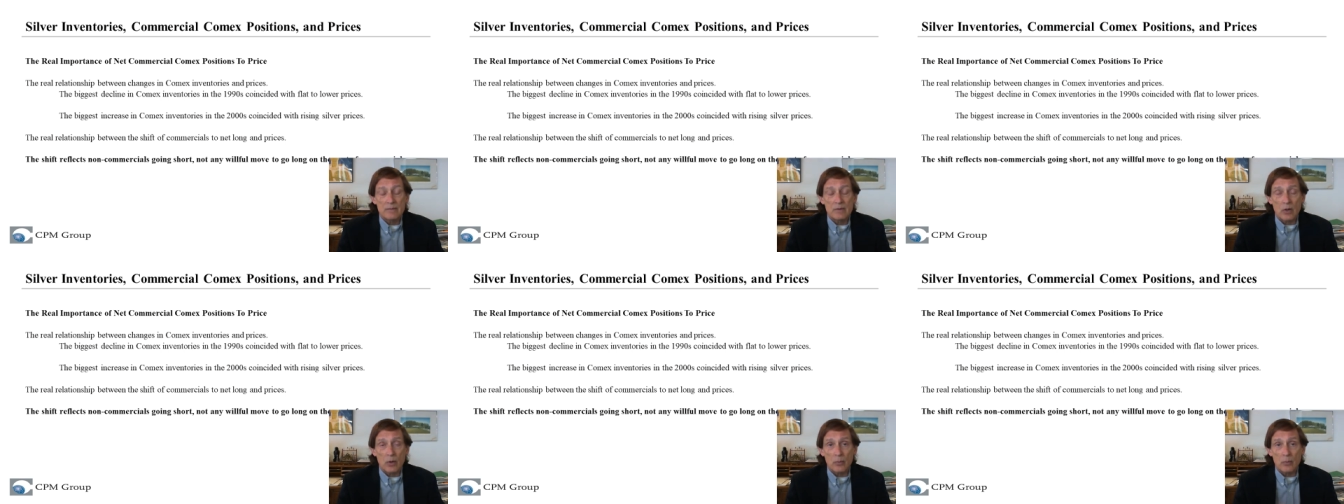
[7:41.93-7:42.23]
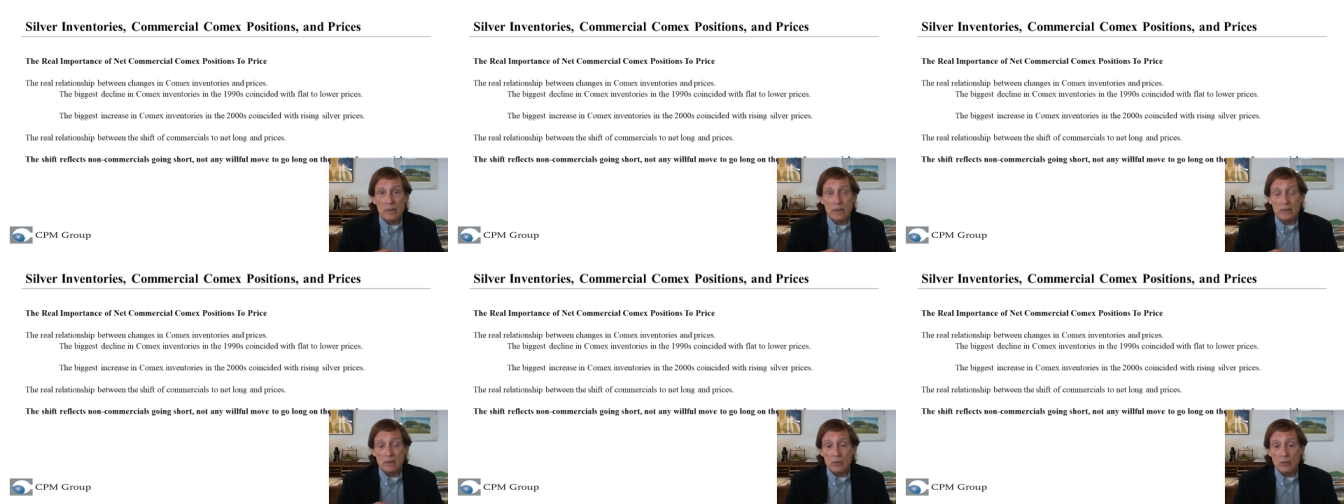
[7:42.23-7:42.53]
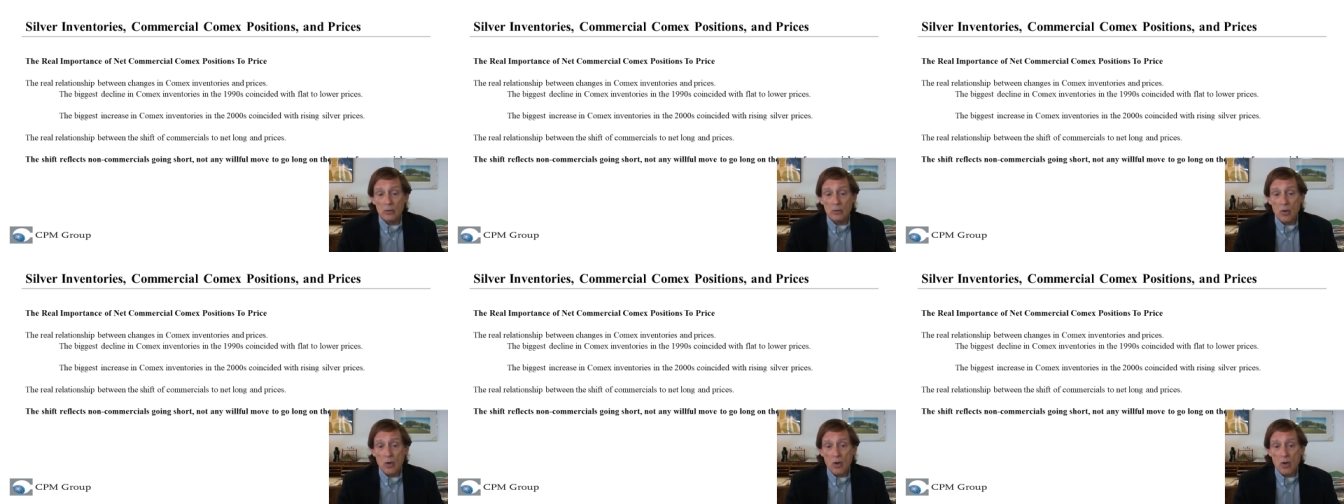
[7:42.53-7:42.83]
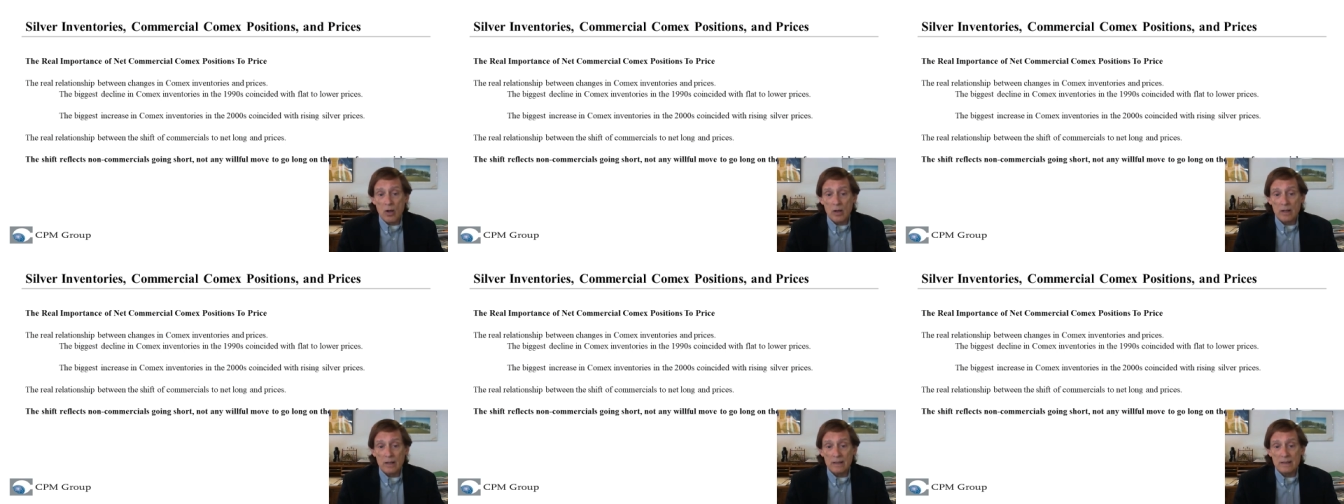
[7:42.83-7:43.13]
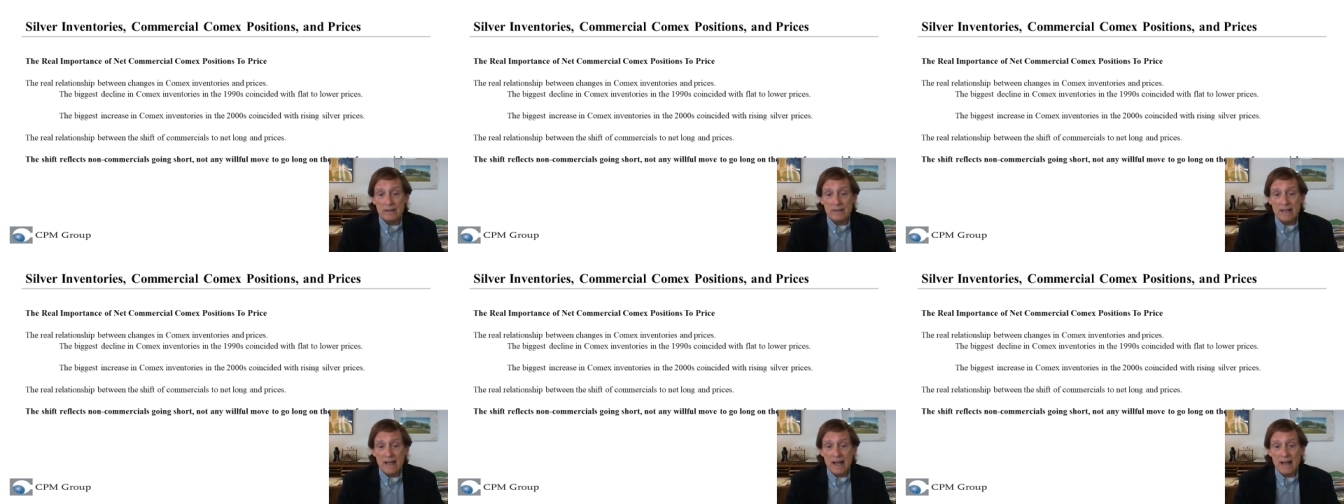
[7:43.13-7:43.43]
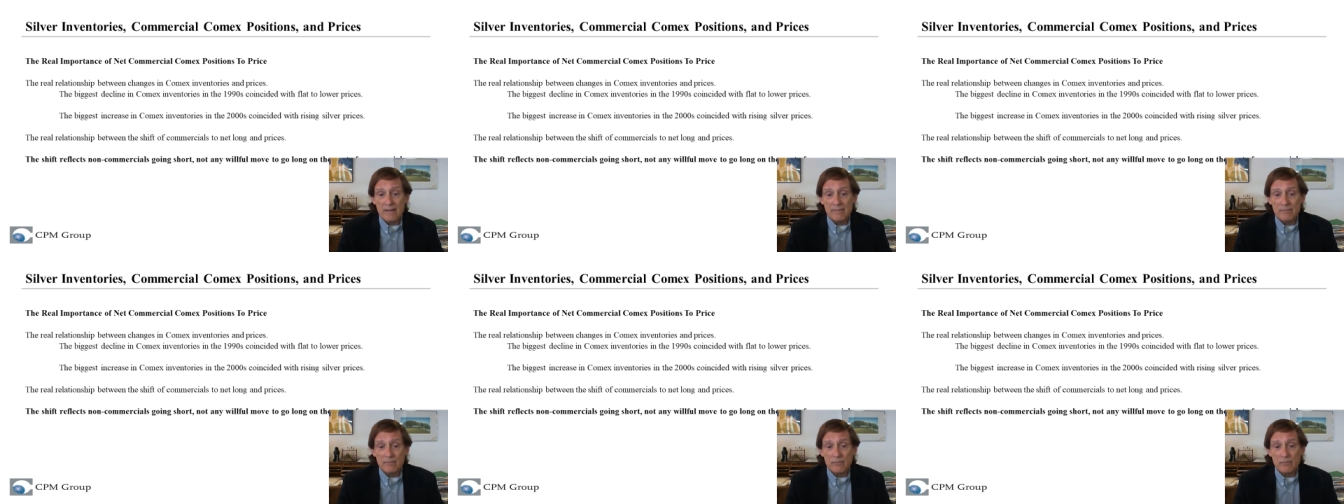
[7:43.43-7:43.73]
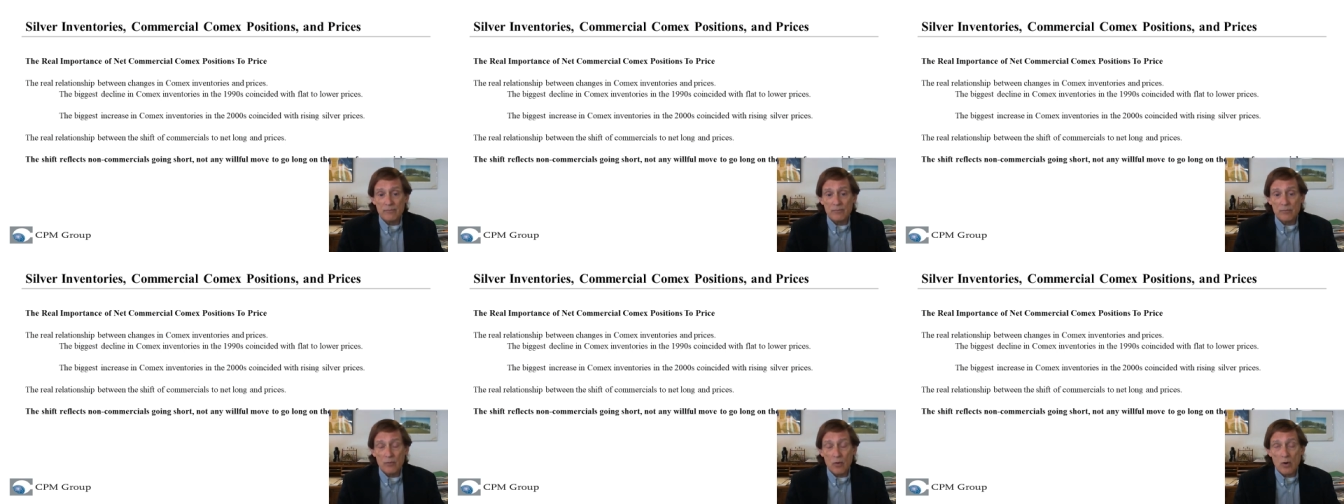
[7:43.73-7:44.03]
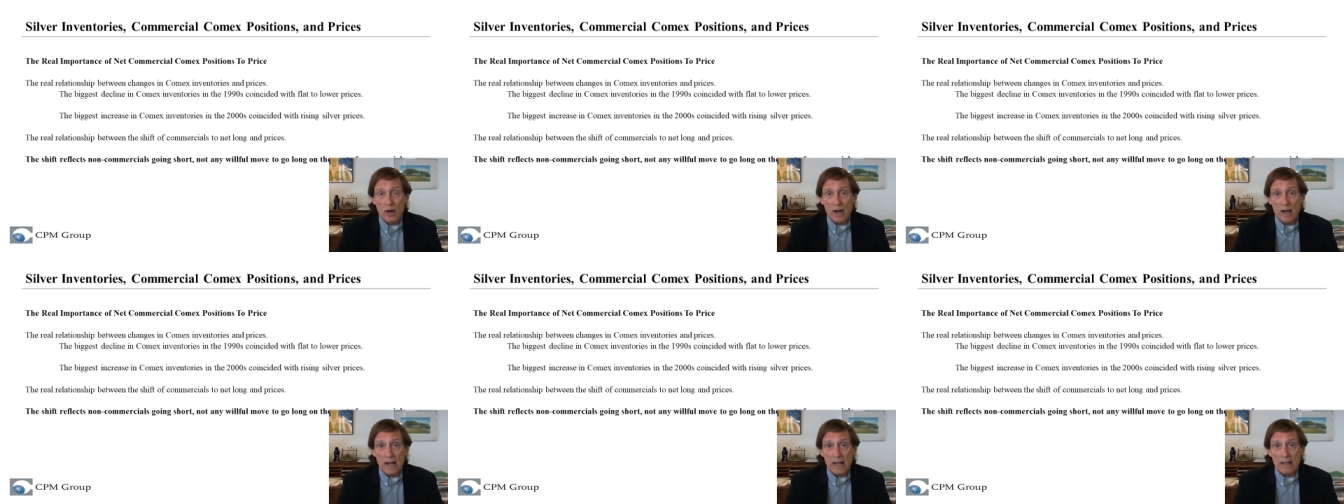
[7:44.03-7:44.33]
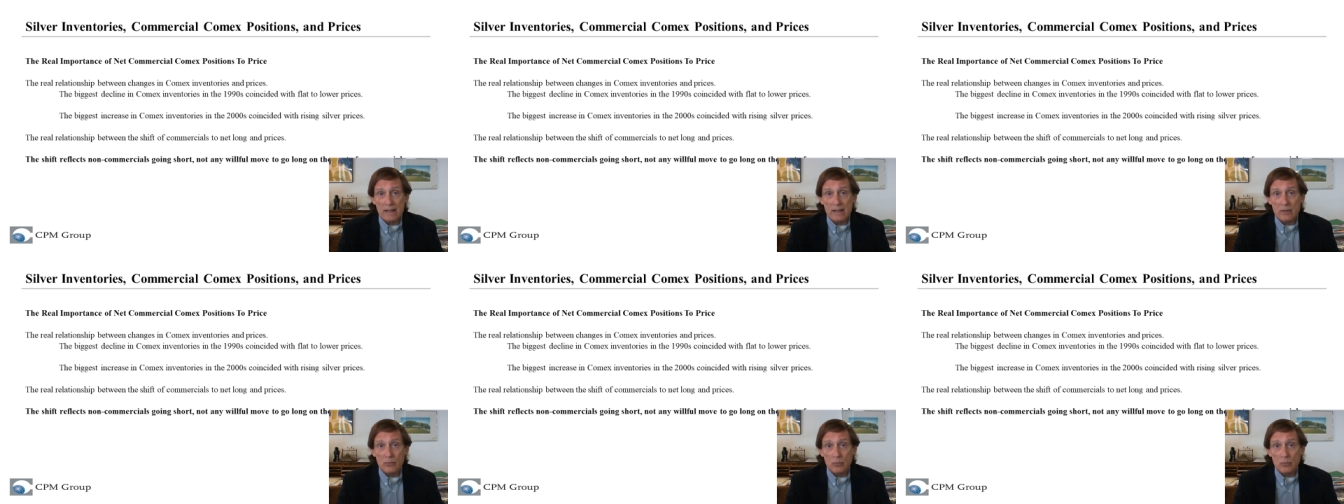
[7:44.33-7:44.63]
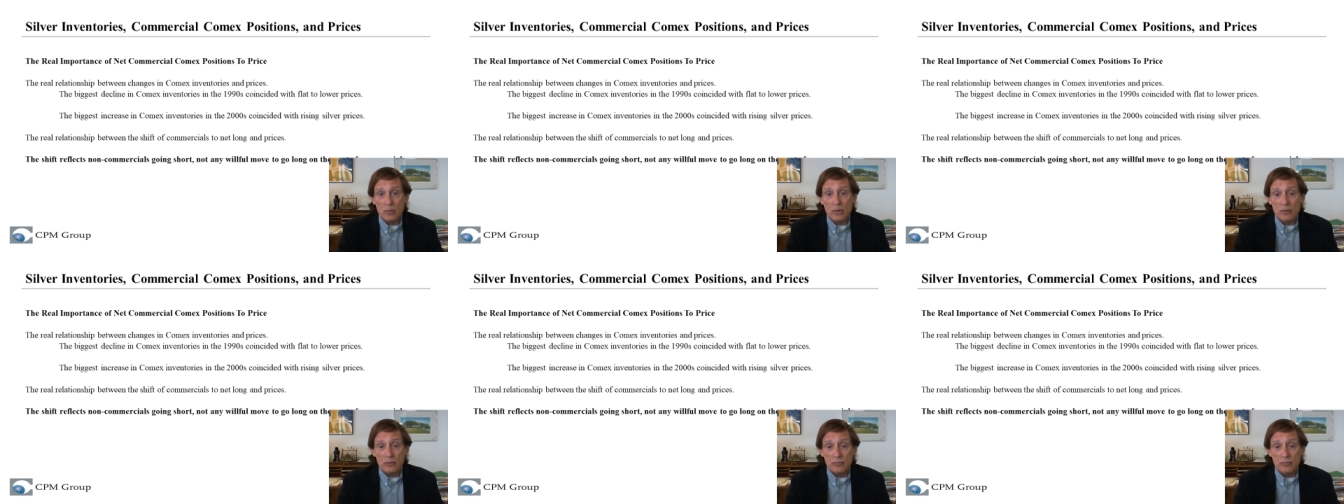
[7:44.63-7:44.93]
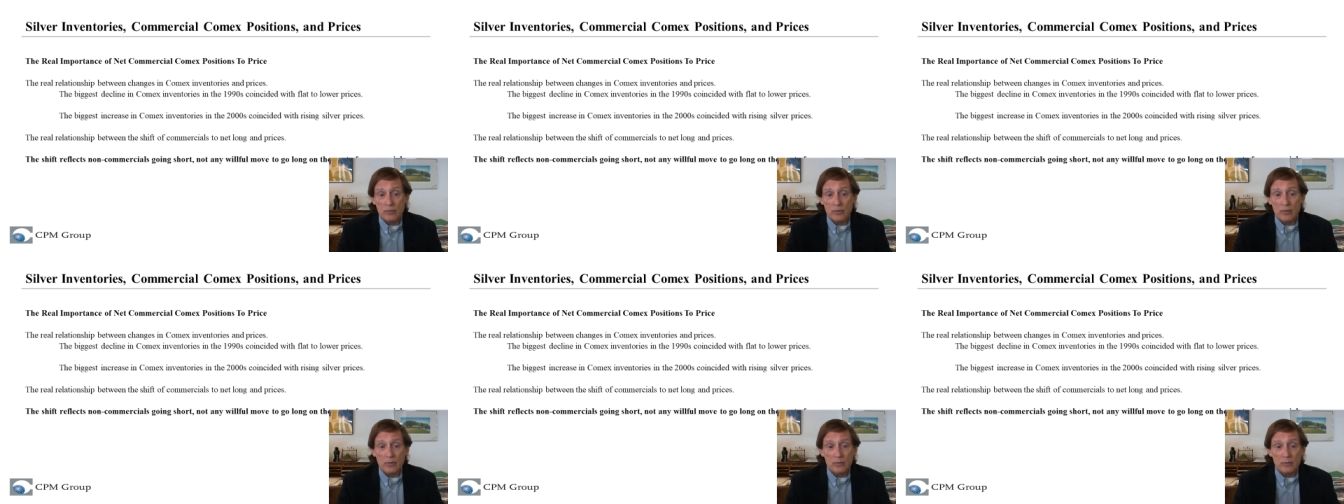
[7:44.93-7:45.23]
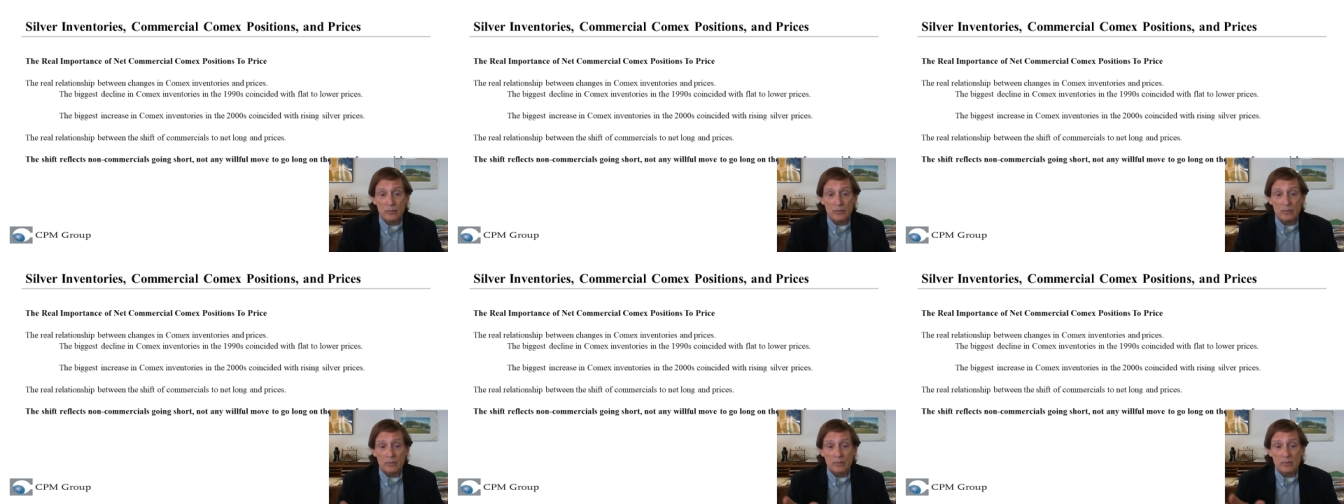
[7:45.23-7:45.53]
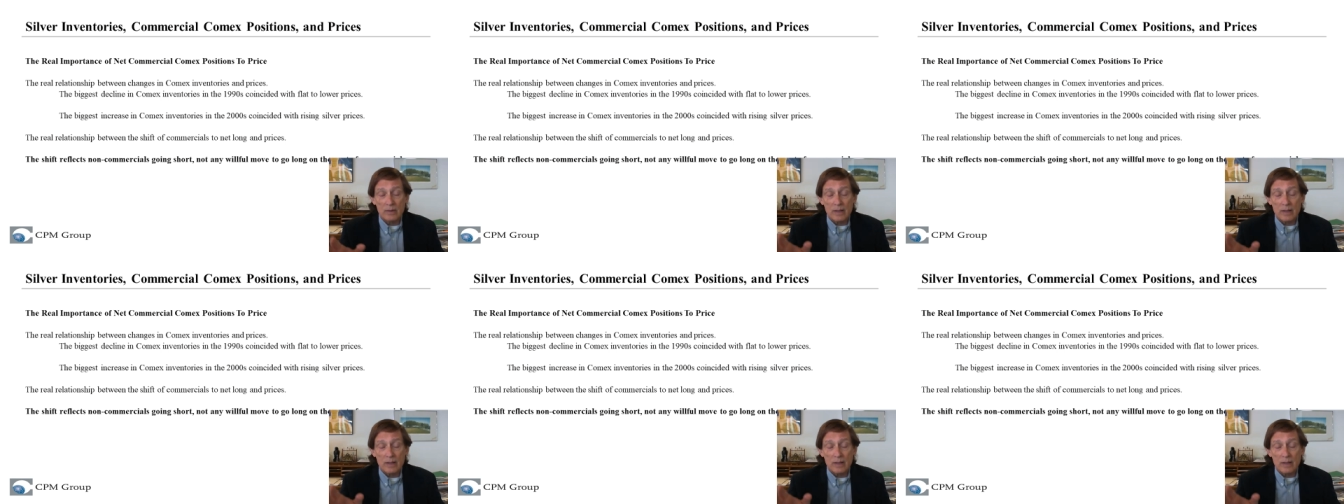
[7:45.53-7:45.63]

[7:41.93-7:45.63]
going long, not for any willful,